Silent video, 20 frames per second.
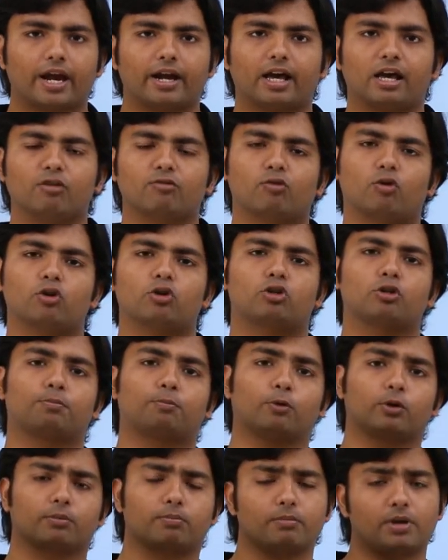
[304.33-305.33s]
and I want to
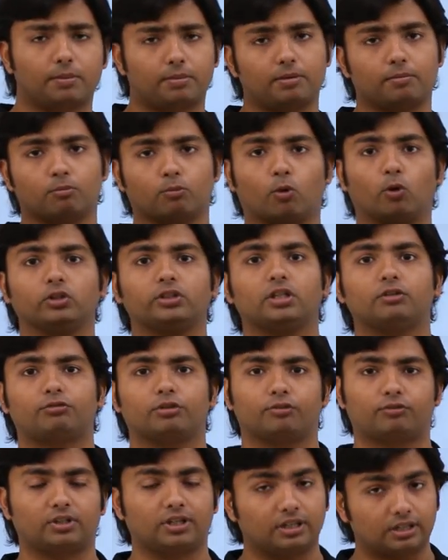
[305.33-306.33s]
put maybe more than
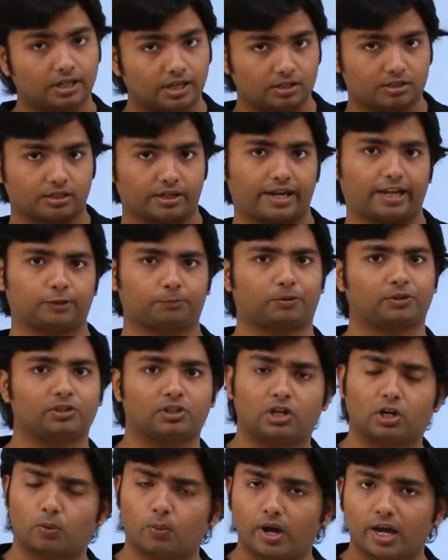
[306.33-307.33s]
50 later as per
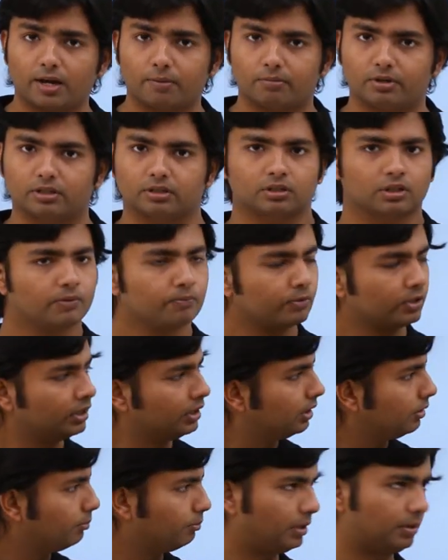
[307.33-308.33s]
the requirement,
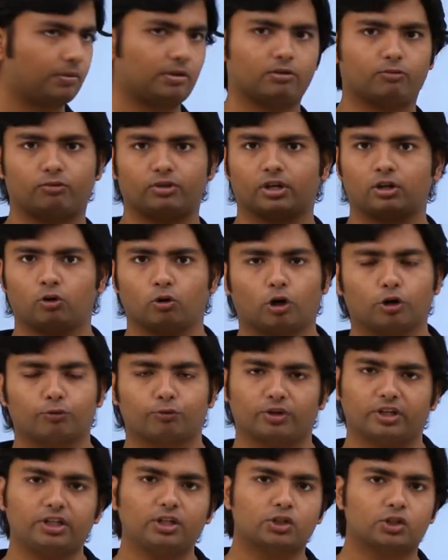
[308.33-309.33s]
maybe we are not
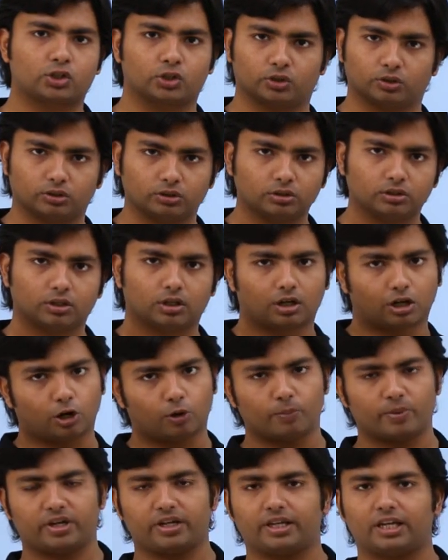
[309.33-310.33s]
very sure
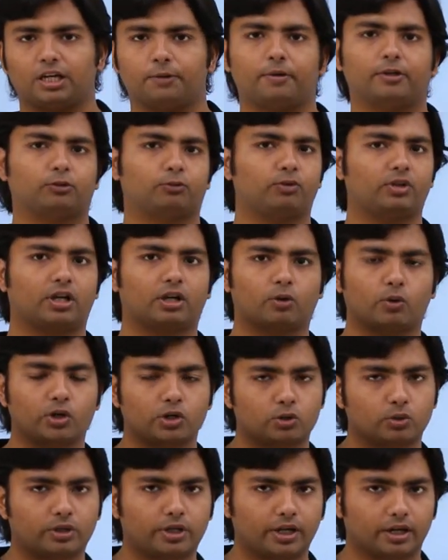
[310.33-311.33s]
how many elements we are
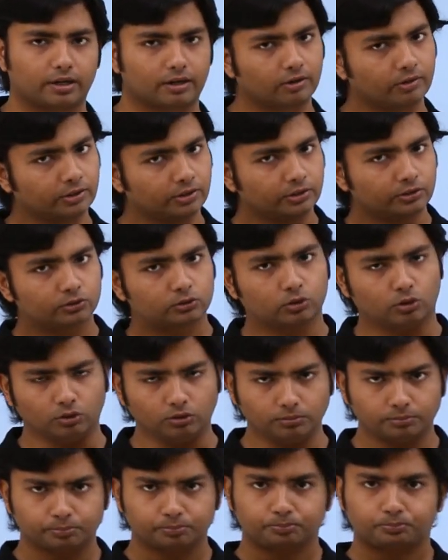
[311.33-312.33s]
going to get.
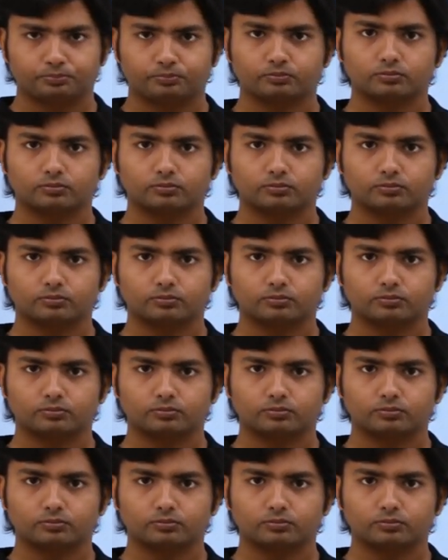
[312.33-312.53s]
So